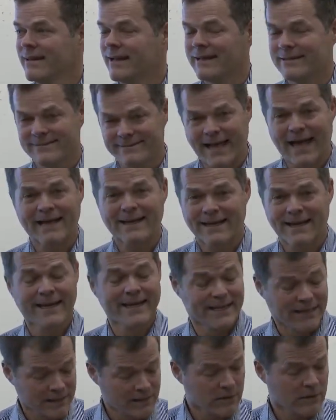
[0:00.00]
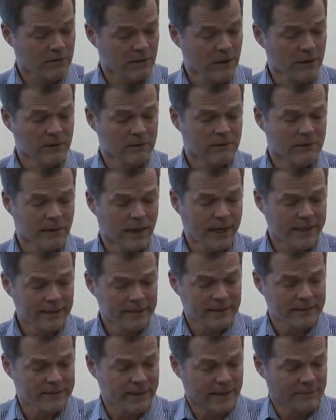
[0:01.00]
And that guy can go, oh, I
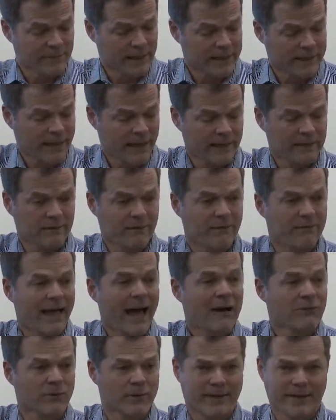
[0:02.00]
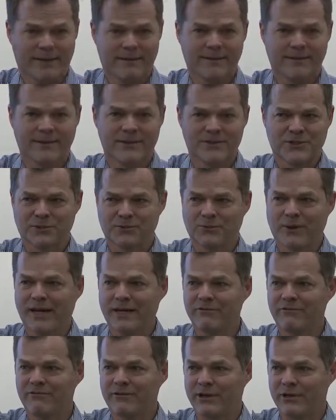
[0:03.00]
need to take my cattle that way because it
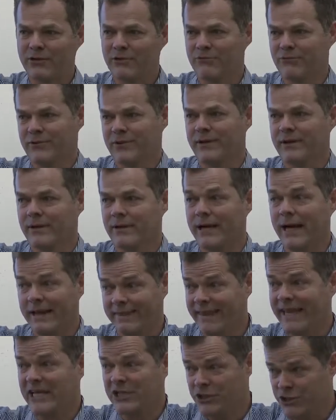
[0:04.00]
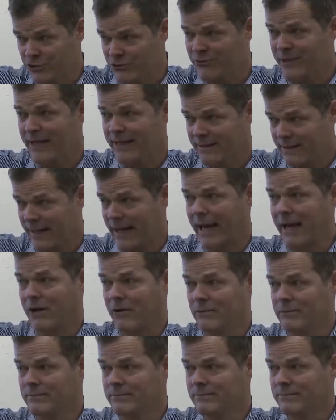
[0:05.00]
rain fell over there. And they do that
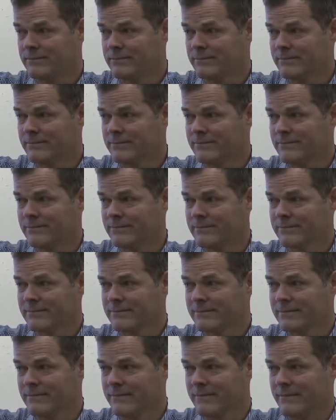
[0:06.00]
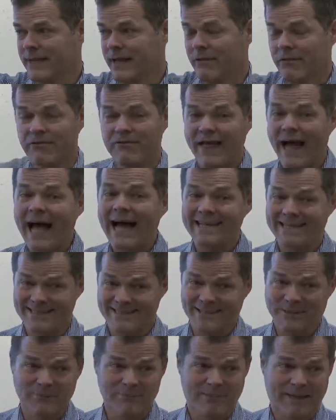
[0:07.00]
now. Now that
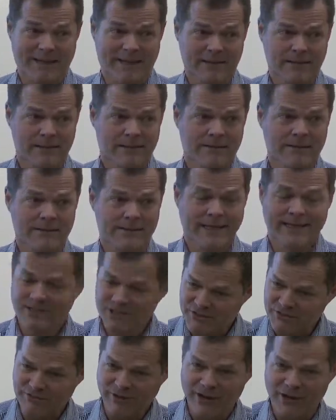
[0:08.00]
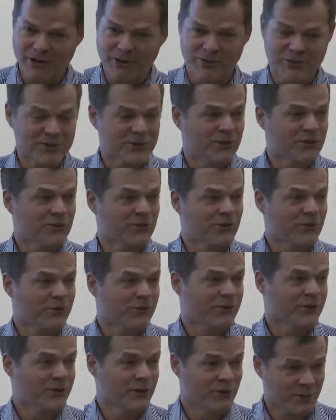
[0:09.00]
is impact. Yes, fire was a cool
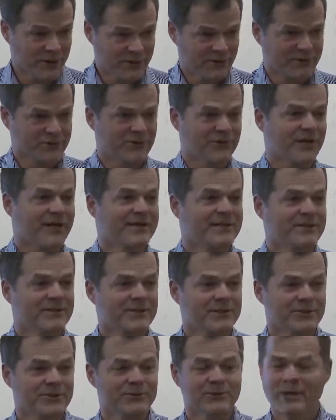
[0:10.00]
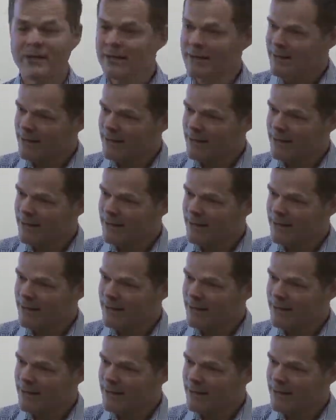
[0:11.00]
thing. Wheels are nice too.